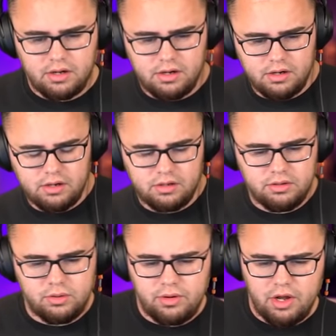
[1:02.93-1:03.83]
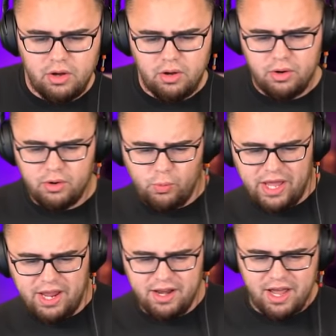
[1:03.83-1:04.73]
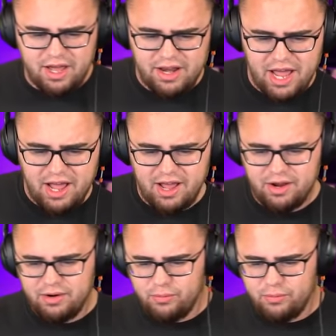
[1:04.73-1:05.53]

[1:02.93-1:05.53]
Do you know the way? Nah, nah.